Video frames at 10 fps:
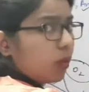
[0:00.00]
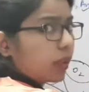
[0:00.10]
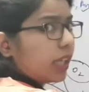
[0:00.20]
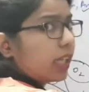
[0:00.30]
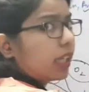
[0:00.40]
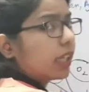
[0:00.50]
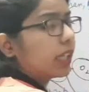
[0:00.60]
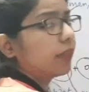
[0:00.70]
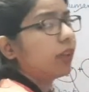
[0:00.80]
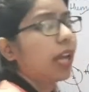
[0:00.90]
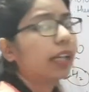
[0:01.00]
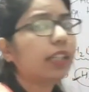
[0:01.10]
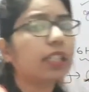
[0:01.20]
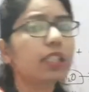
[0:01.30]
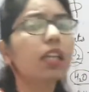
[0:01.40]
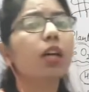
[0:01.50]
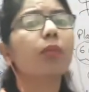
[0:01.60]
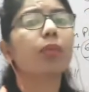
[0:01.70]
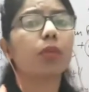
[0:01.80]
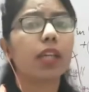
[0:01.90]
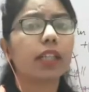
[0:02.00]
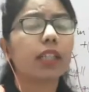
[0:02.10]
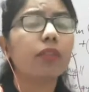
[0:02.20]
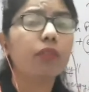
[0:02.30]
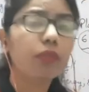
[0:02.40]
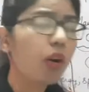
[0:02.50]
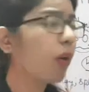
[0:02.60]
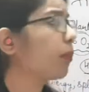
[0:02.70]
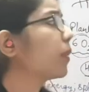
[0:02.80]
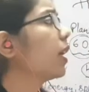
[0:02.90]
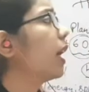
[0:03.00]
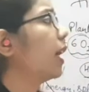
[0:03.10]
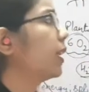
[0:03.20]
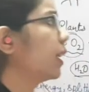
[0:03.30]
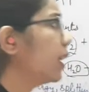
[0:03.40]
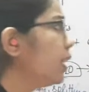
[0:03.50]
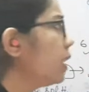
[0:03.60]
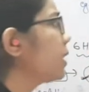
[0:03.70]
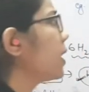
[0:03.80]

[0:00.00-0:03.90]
Okay, it will act as a protective film, and in this